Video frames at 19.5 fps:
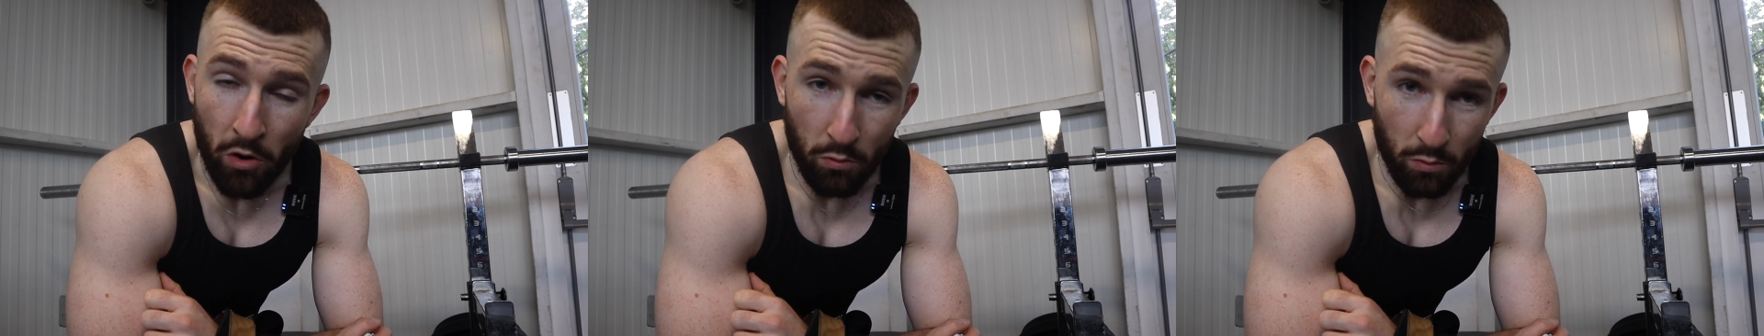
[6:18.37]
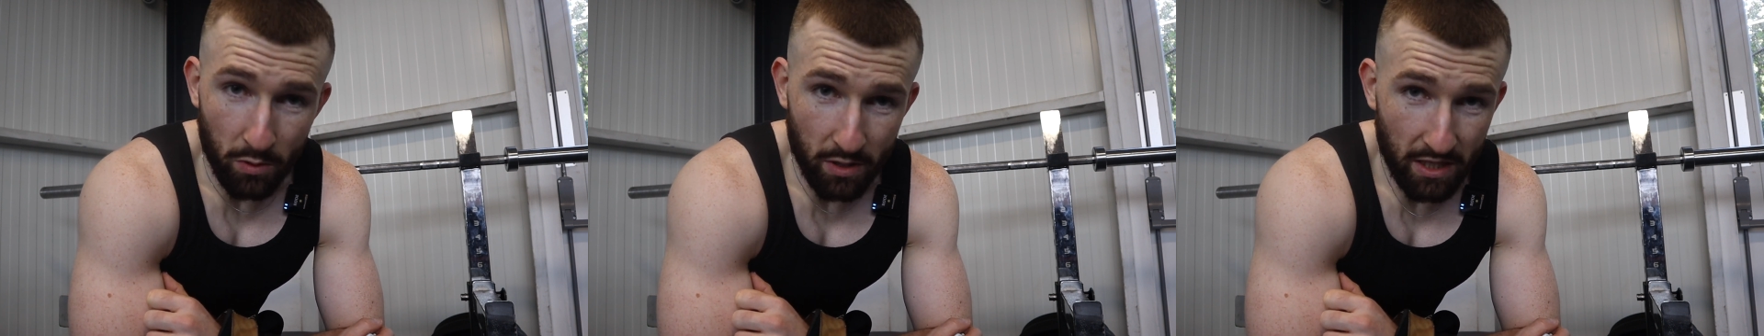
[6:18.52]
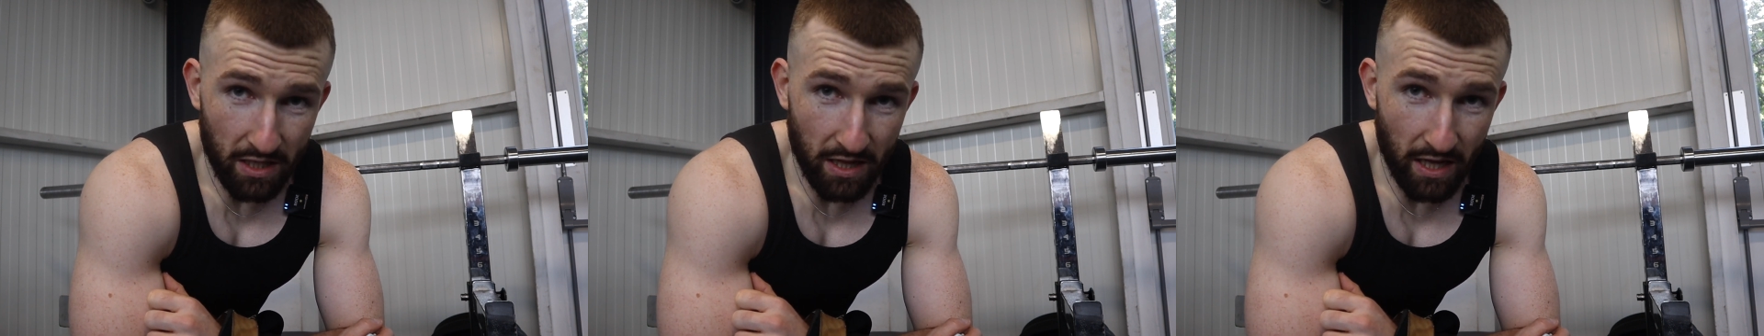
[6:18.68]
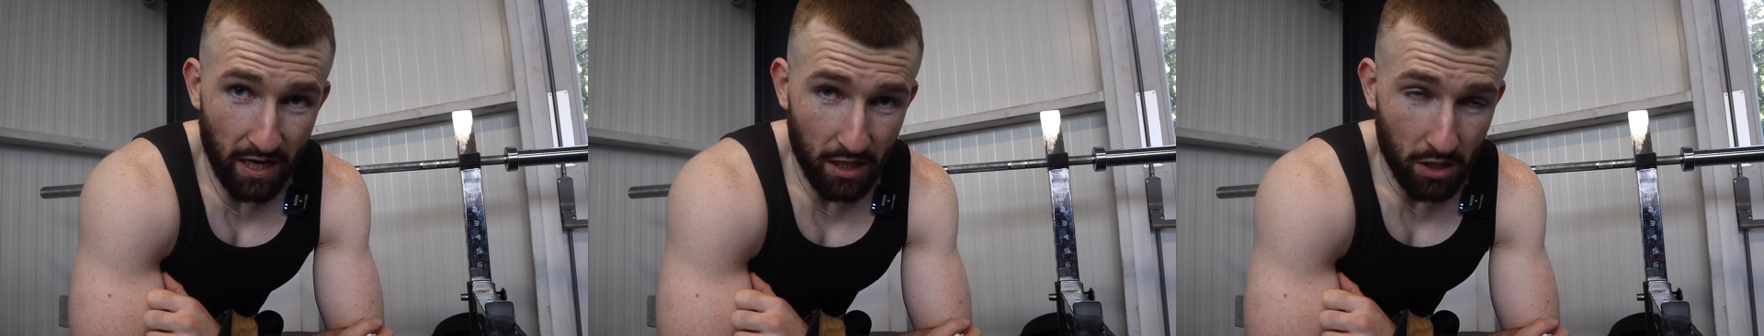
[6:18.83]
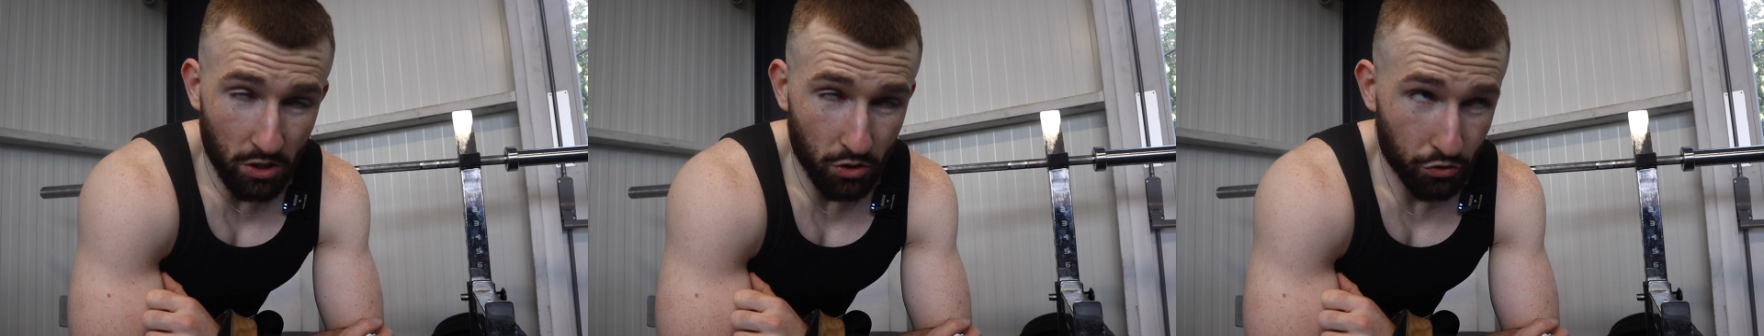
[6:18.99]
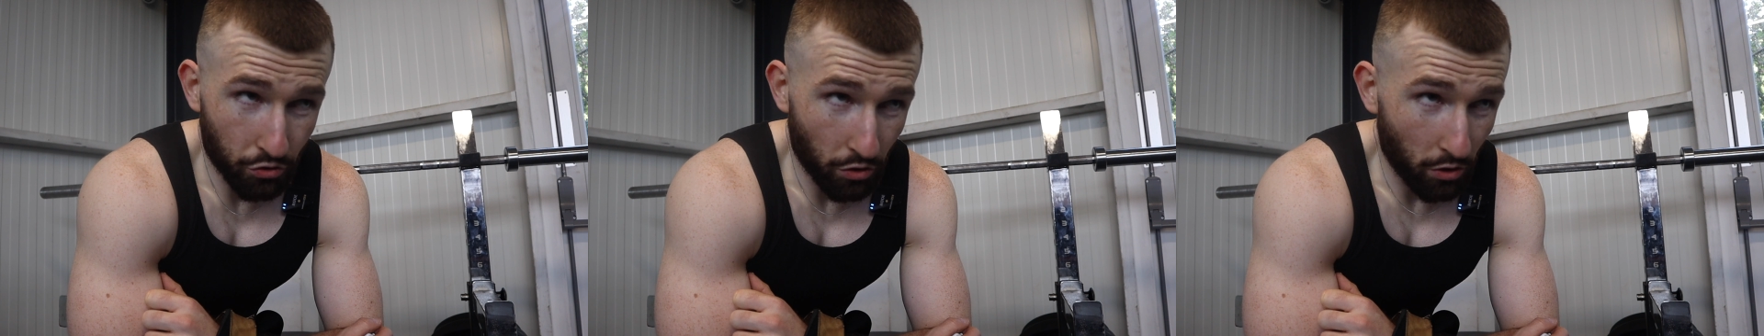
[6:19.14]
we need that
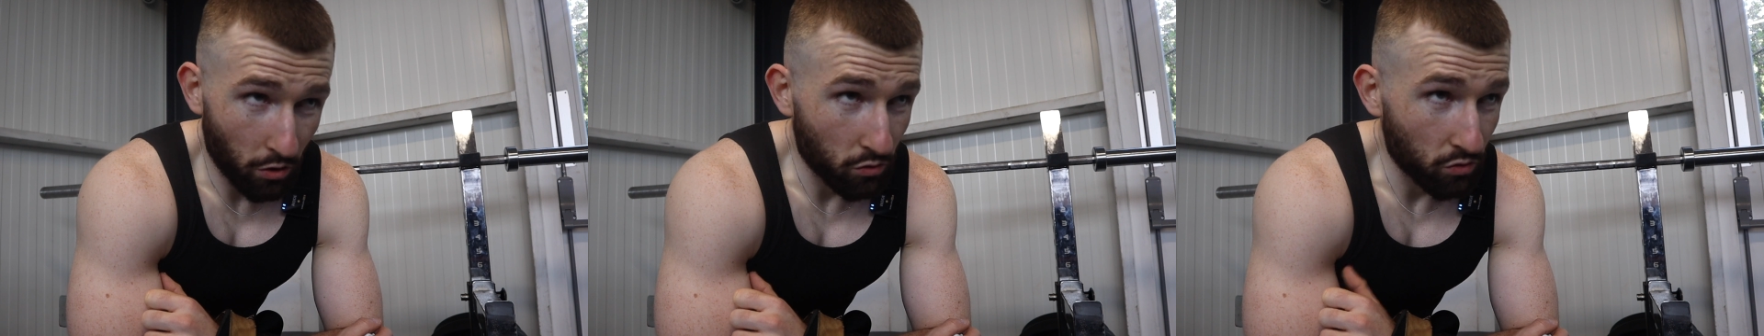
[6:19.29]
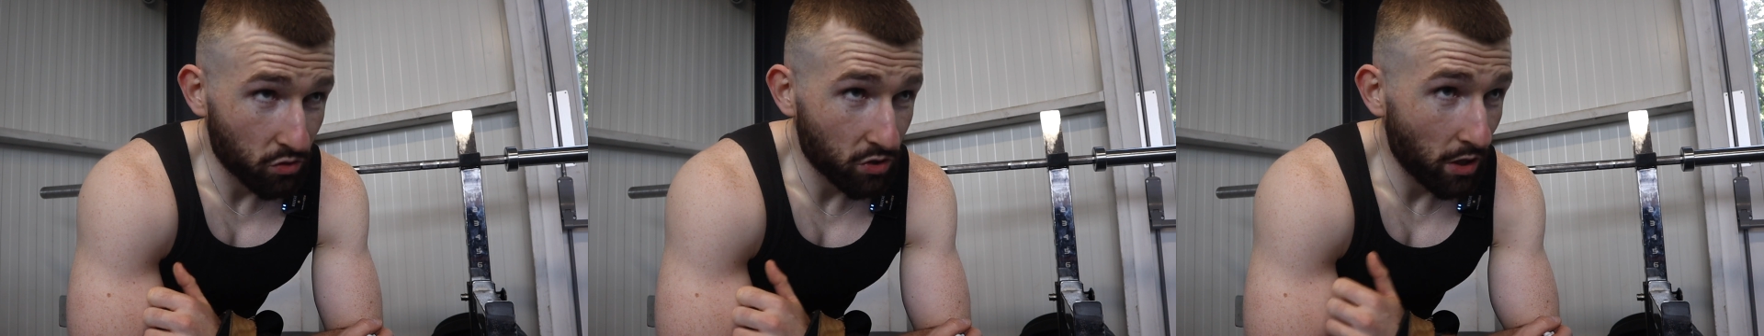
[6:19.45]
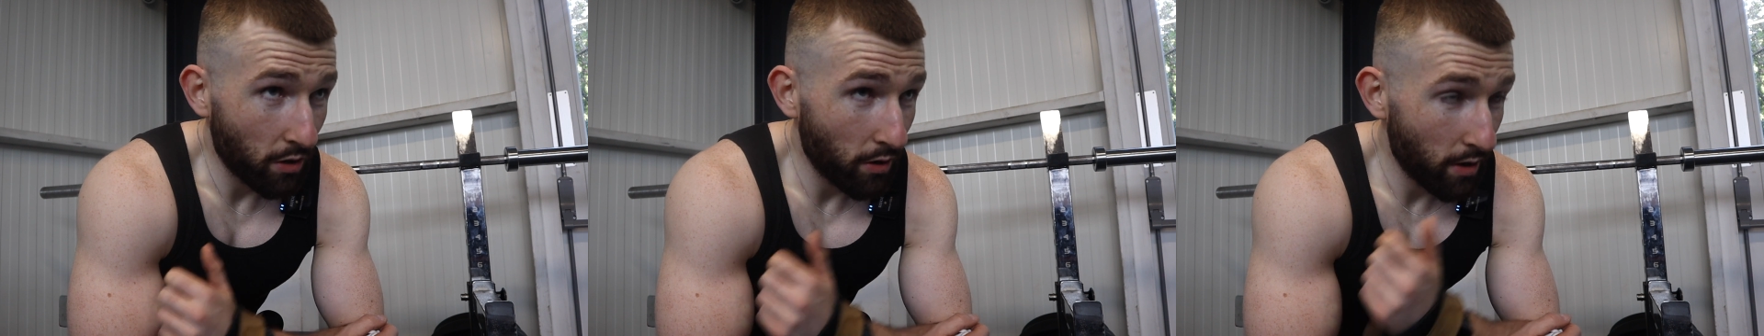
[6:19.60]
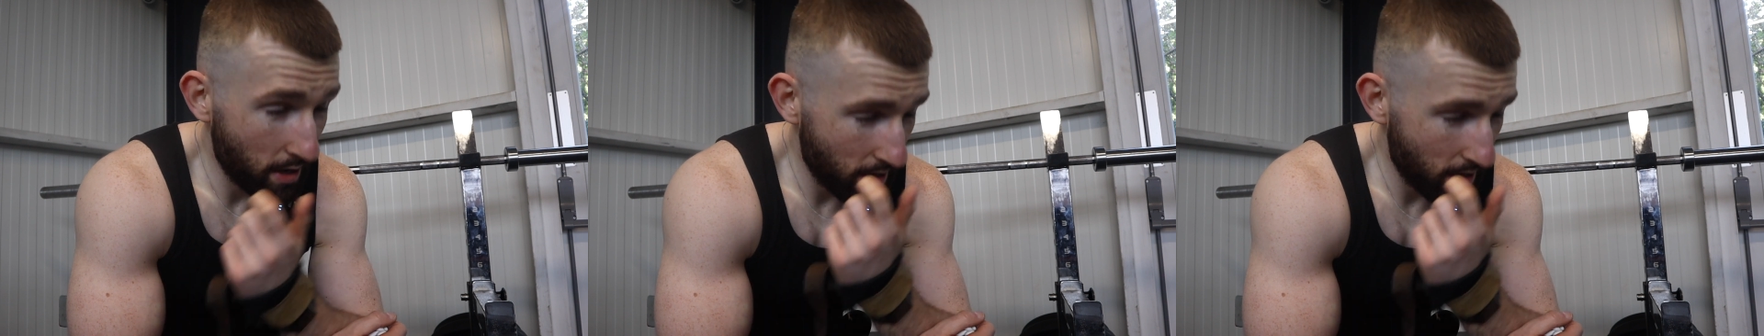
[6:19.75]
control, so